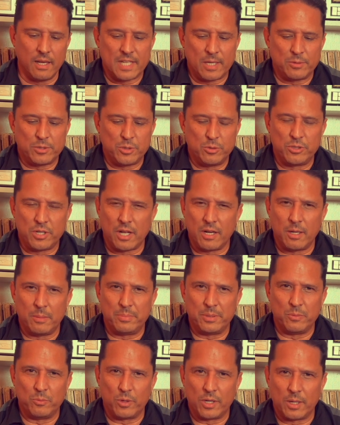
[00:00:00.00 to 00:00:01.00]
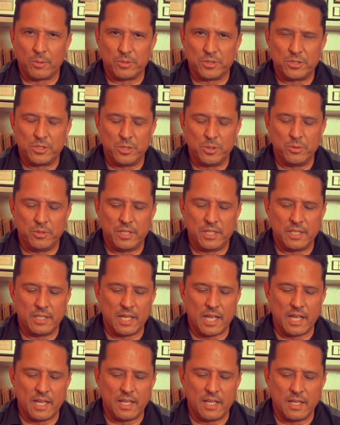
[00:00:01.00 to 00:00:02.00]
I was too caught up in what I was doing
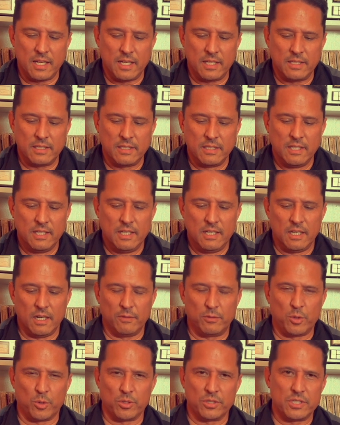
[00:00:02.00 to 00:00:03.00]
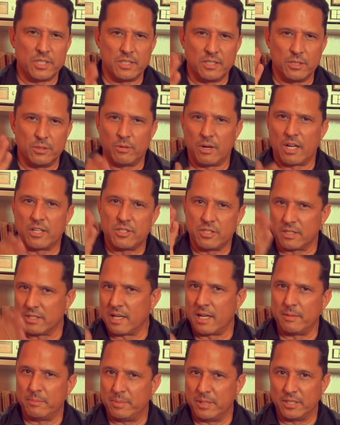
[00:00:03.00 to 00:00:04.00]
and of course in the direction that
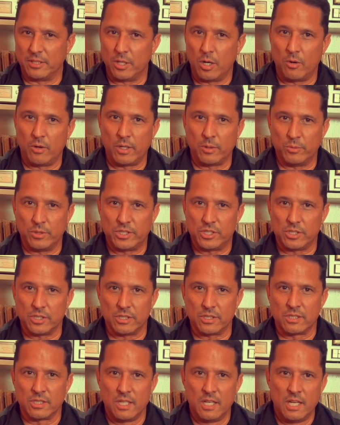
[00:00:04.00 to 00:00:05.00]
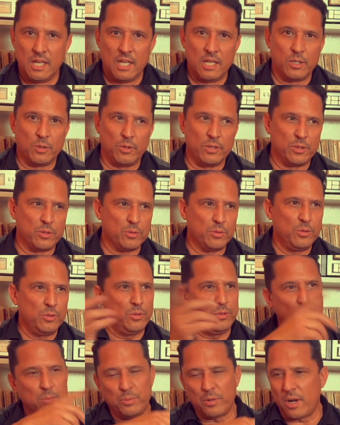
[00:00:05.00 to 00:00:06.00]
I've been going, which is going
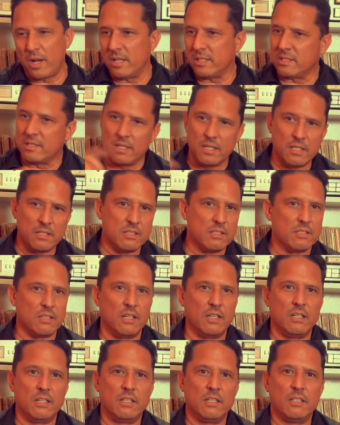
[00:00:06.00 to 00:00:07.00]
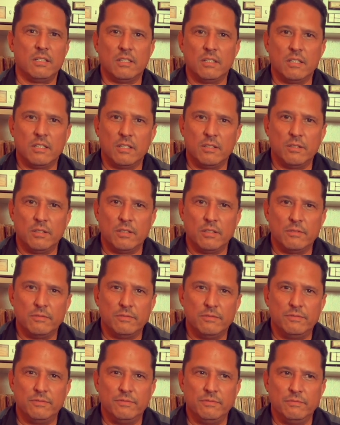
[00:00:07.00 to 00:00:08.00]
through the process of
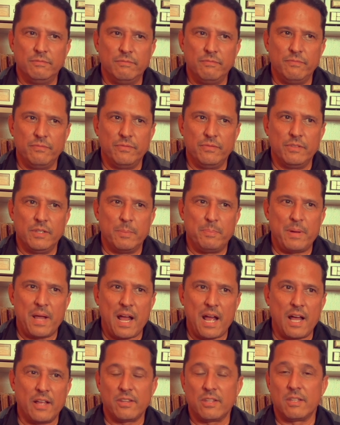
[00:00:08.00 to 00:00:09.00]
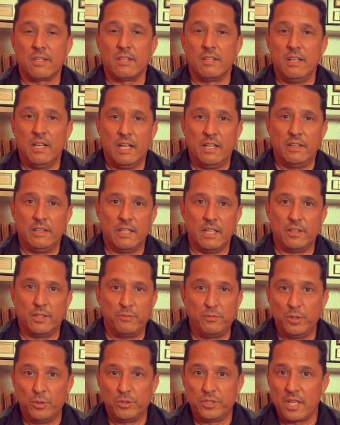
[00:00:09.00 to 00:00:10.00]
the path that the
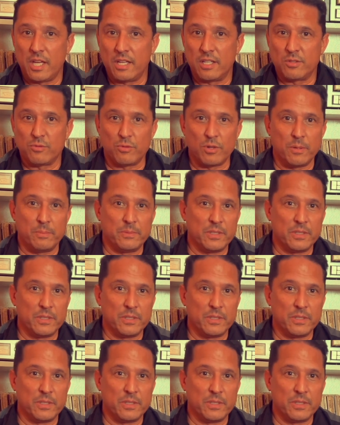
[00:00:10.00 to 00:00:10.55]
fuel takes from